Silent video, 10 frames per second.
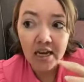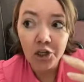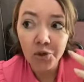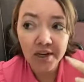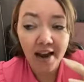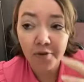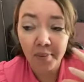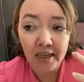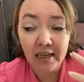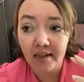you could have a
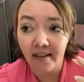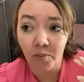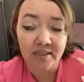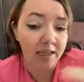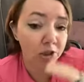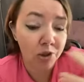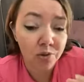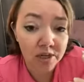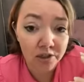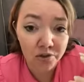pin that was like 2
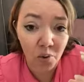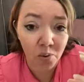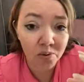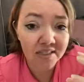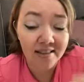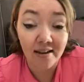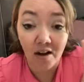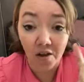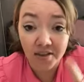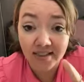years old that
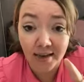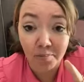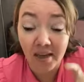all of a sudden,